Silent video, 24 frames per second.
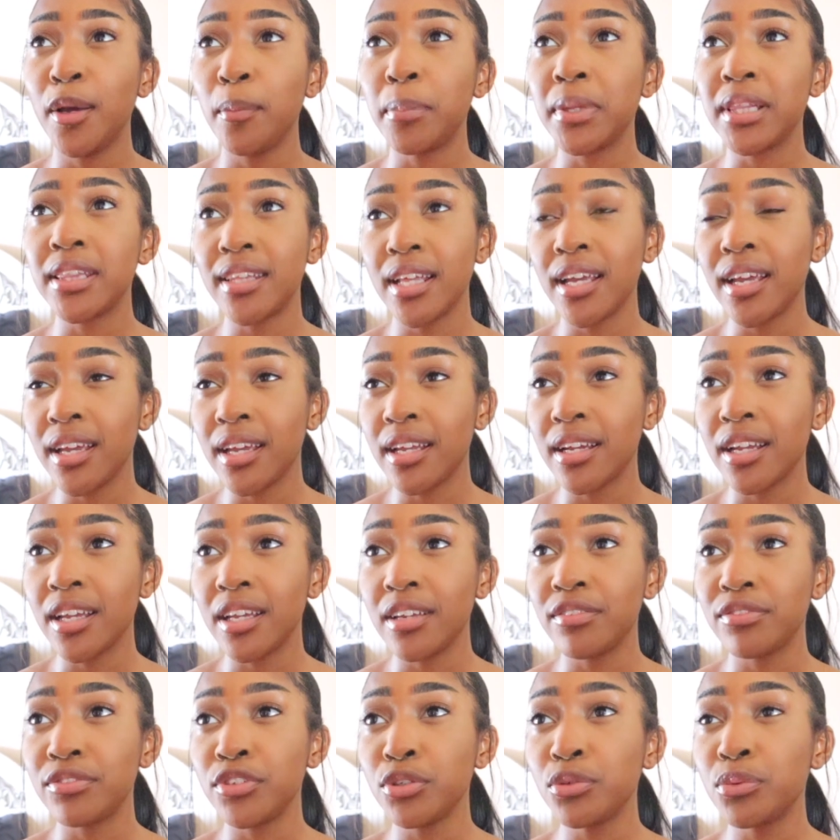But then
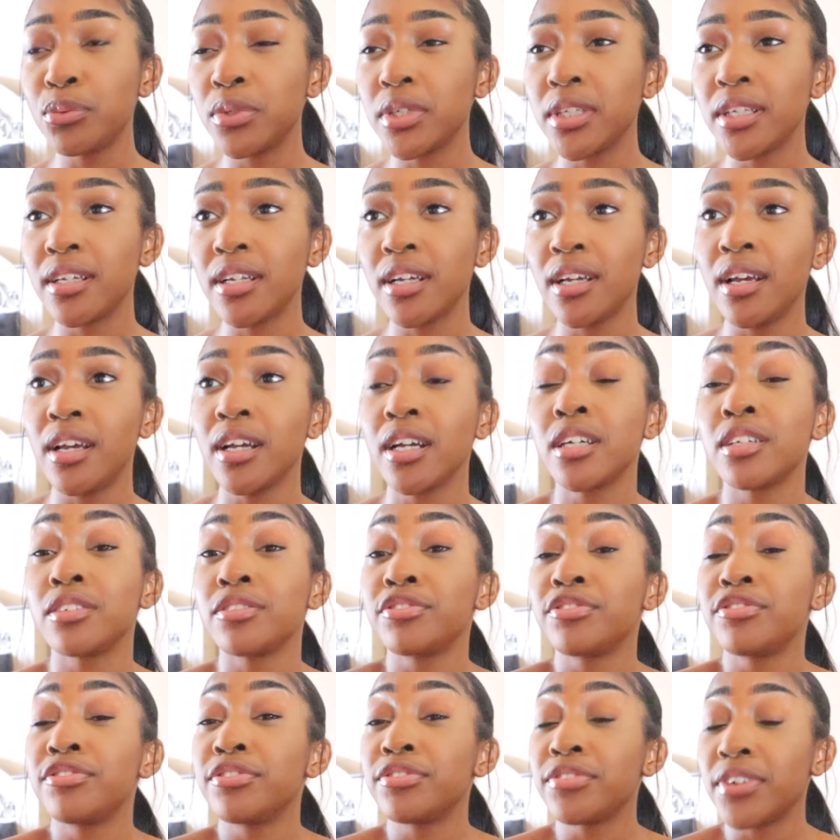if you would
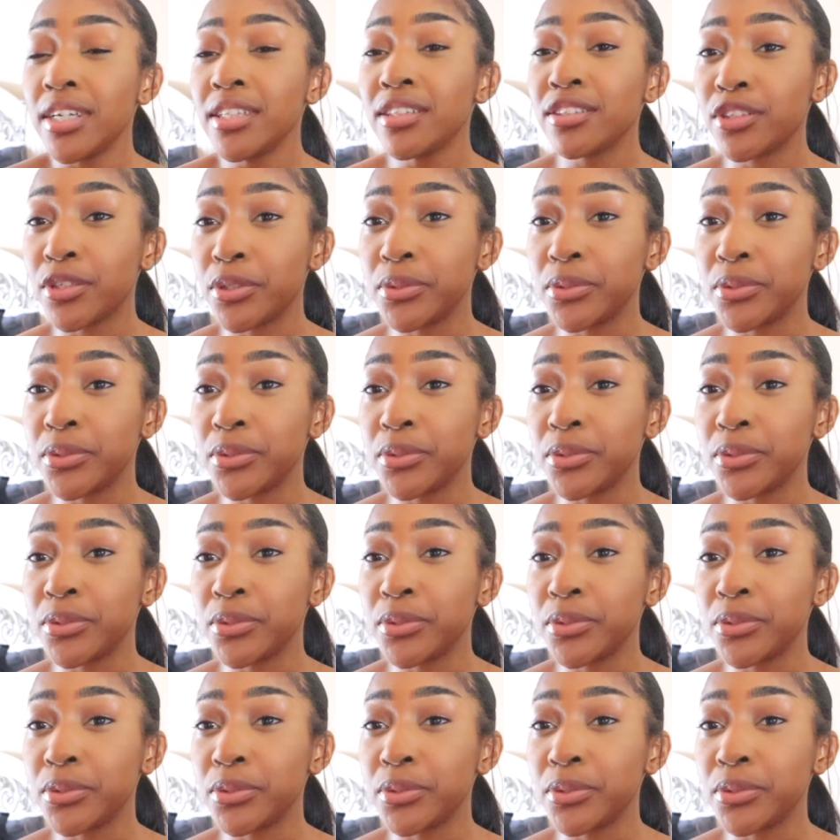confront